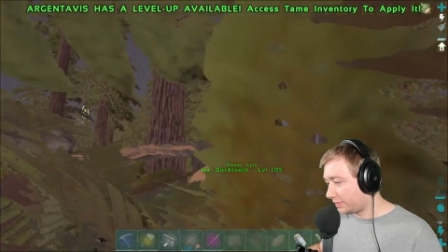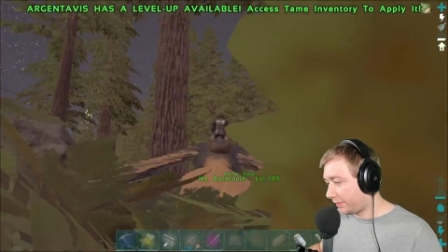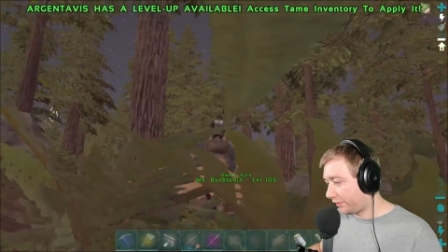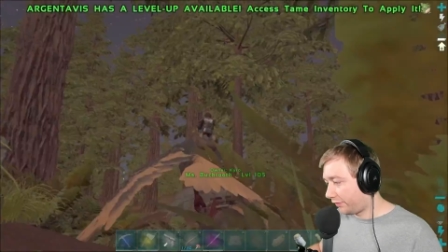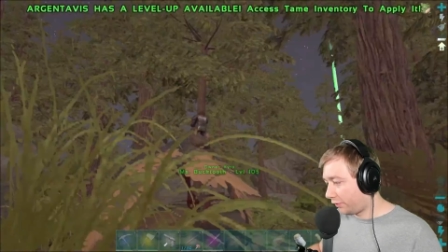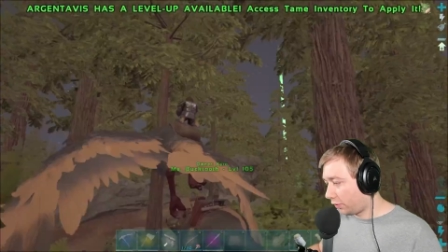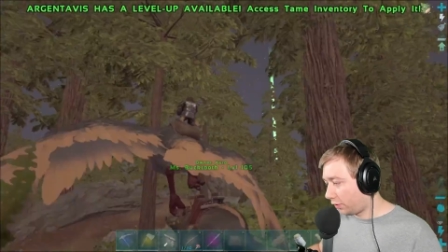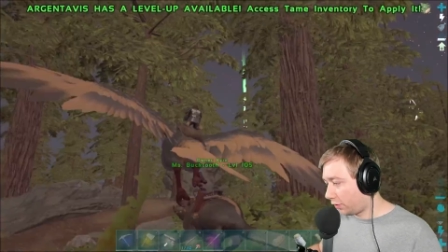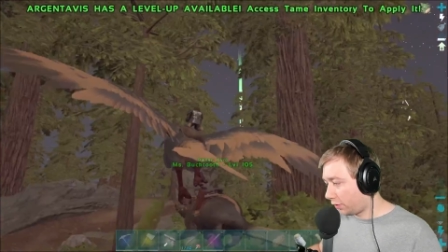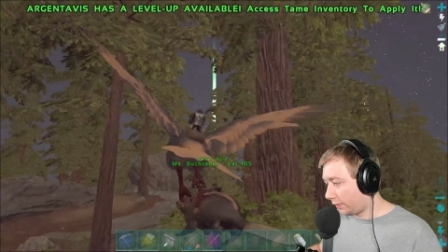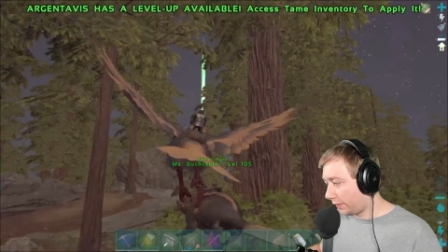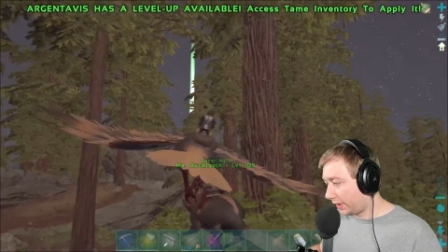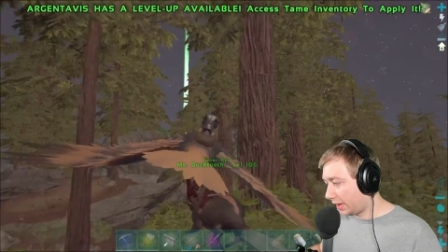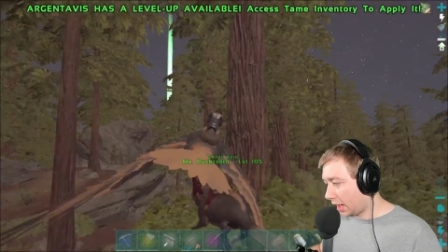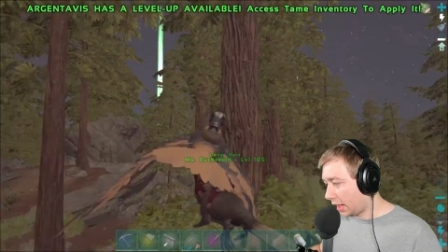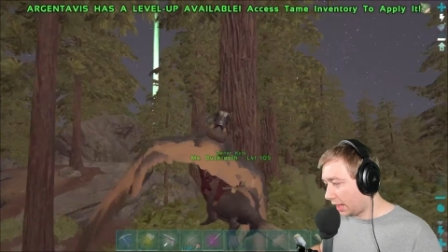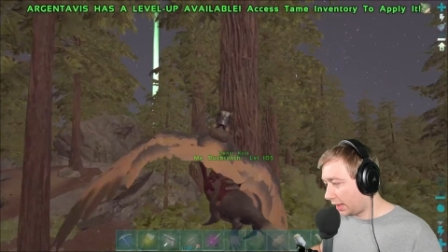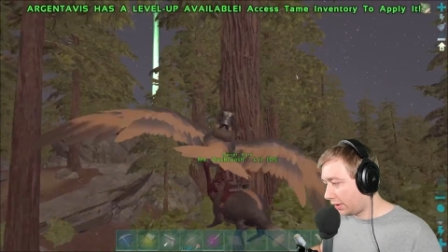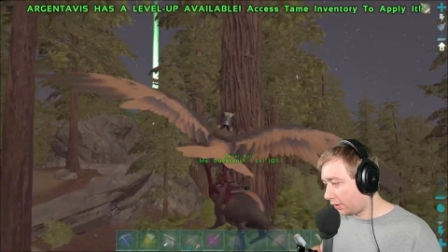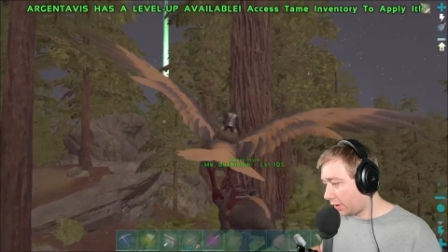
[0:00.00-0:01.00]
before we
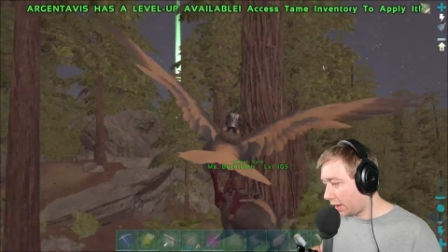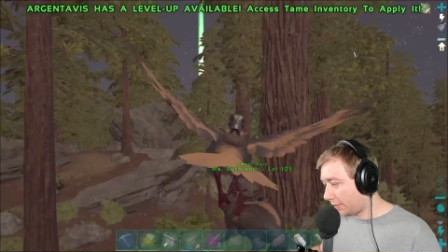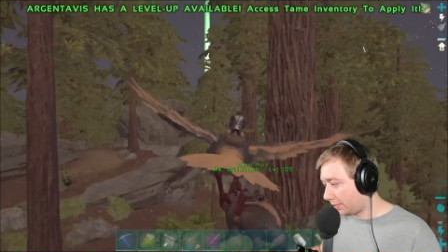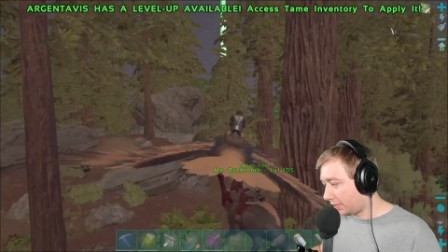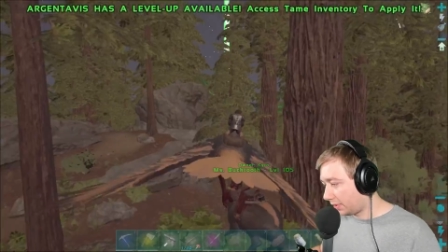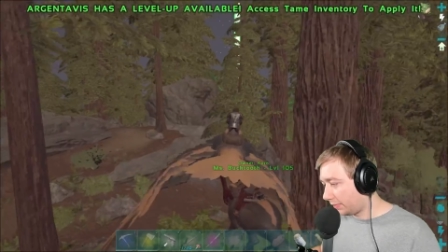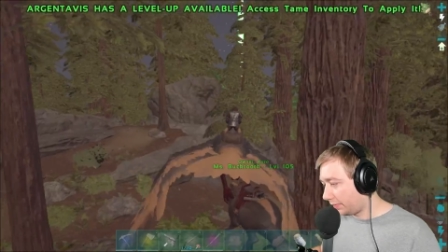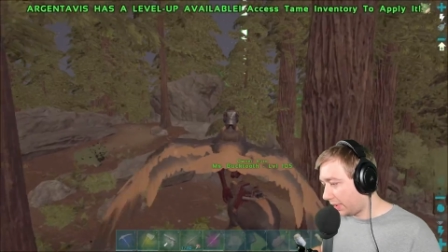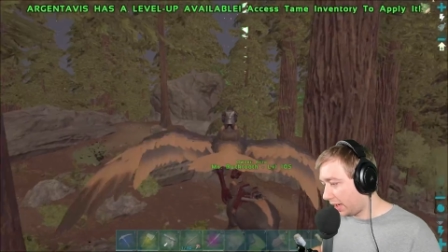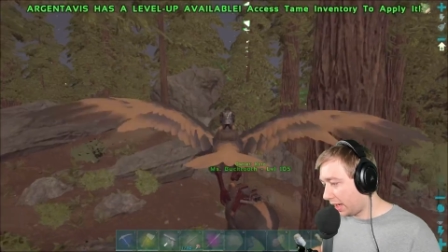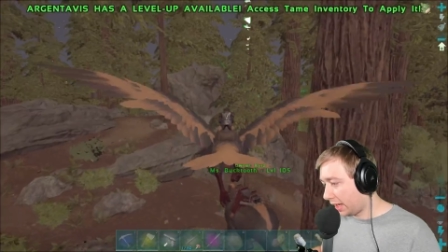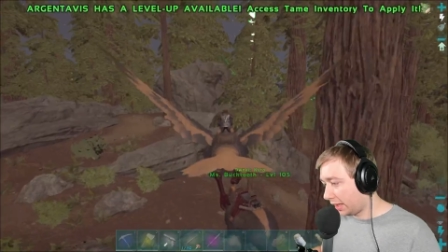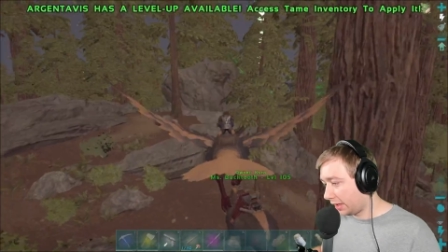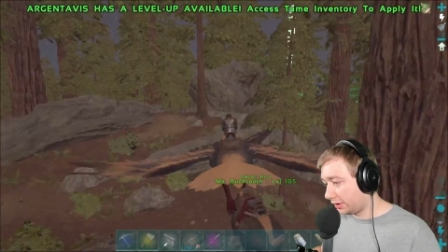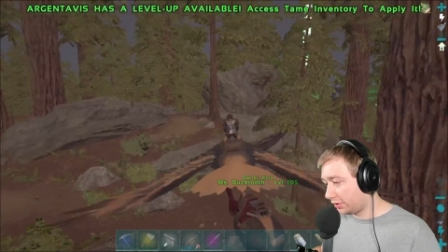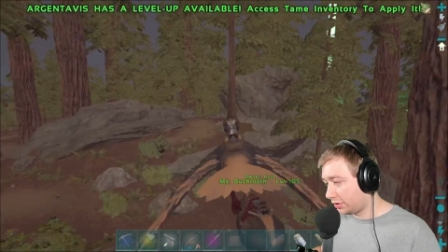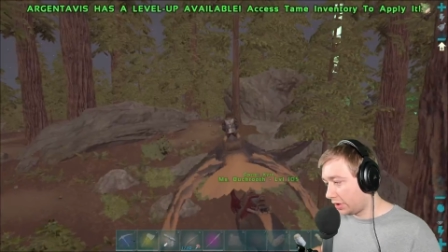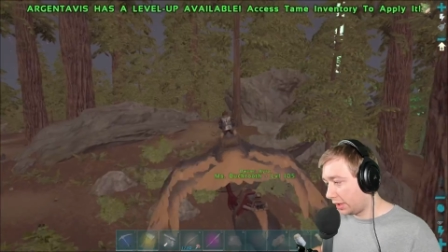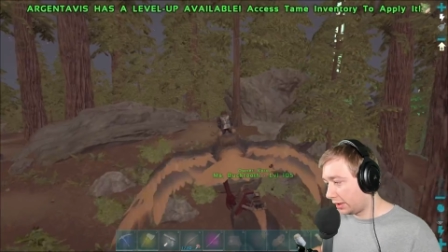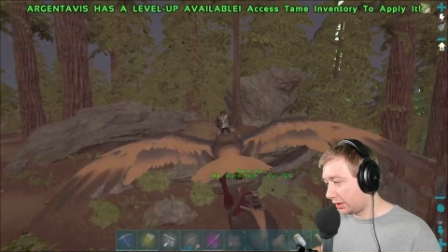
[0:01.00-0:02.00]
got interrupted
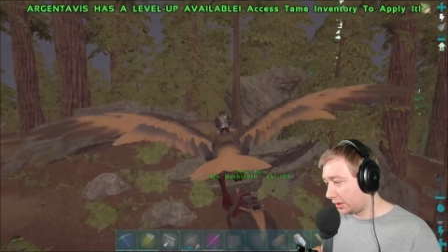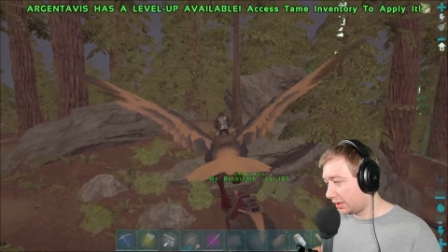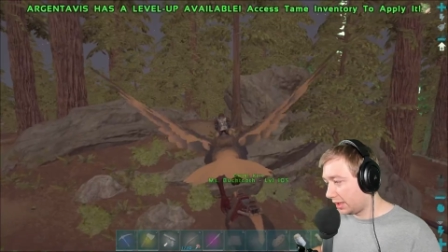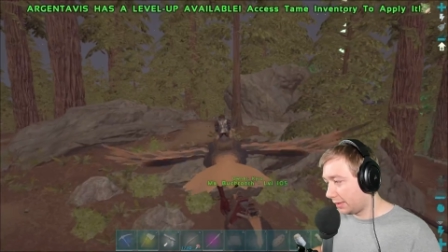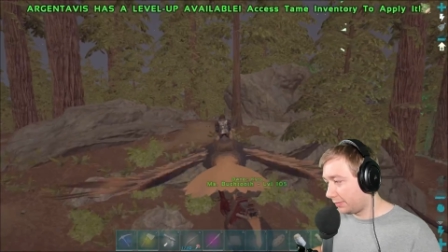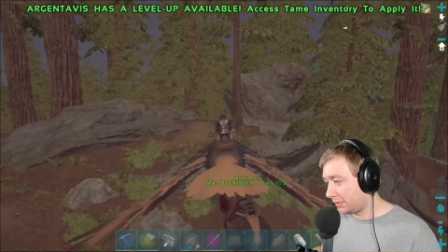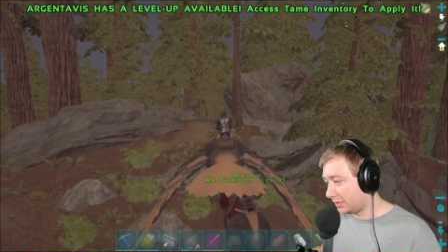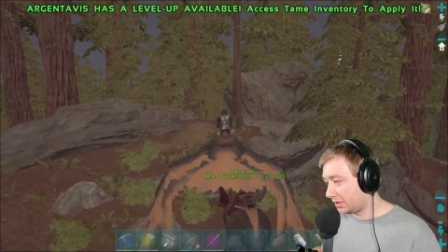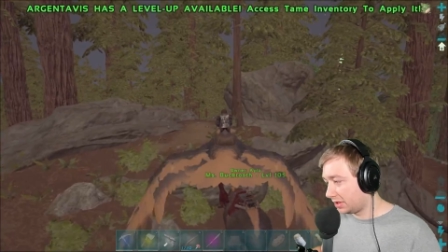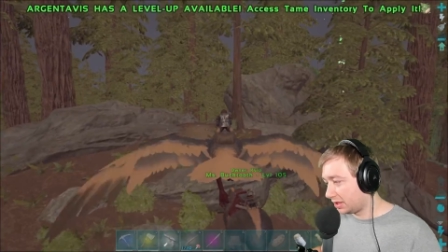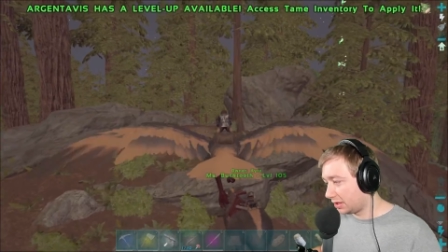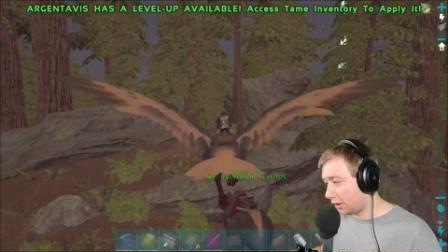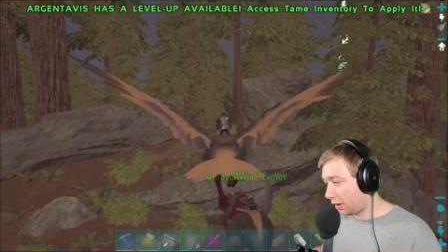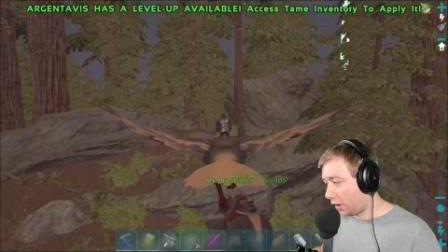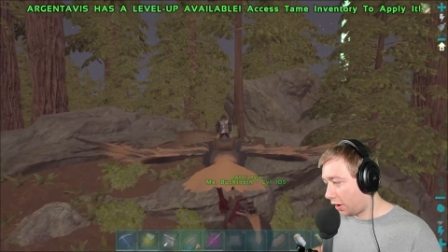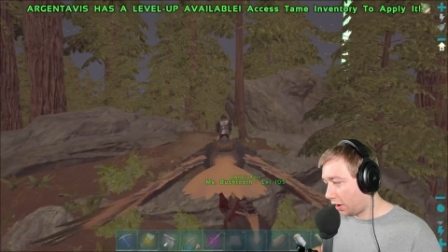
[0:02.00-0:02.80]
by trying to tame this